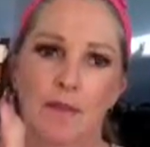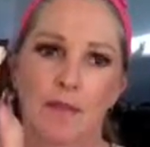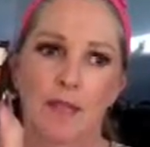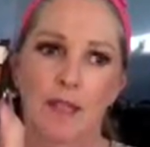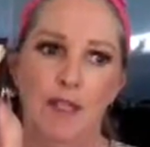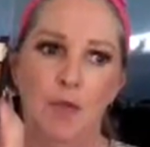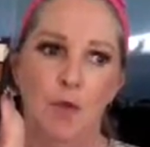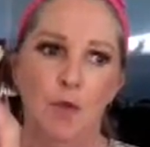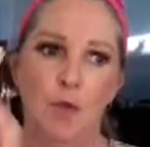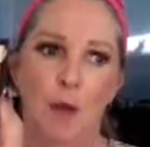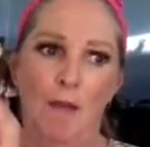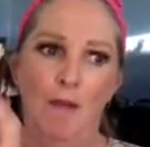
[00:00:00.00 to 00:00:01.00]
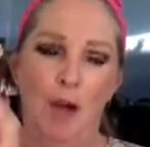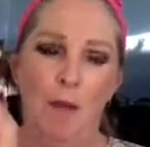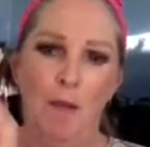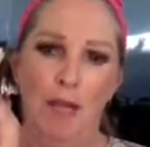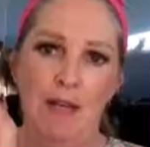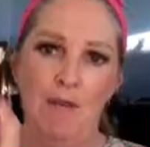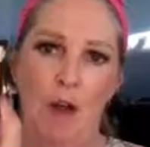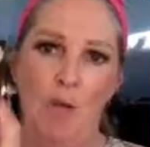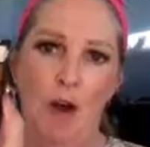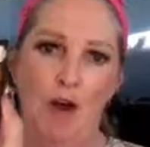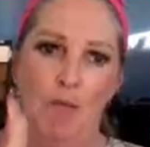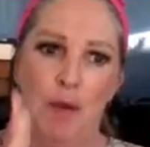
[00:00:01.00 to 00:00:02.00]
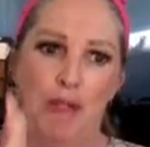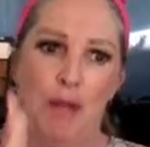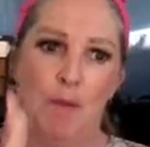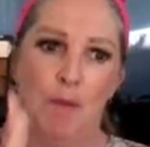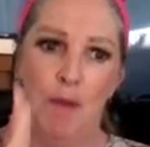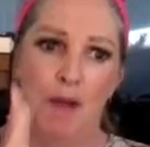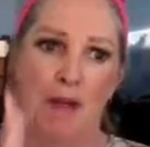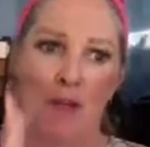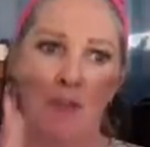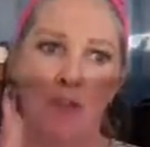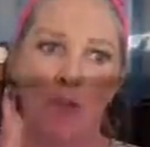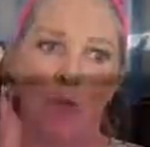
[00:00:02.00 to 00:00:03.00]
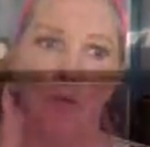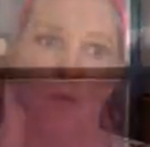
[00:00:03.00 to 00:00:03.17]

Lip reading: This was one that I believe I might have picked up from a chemist or a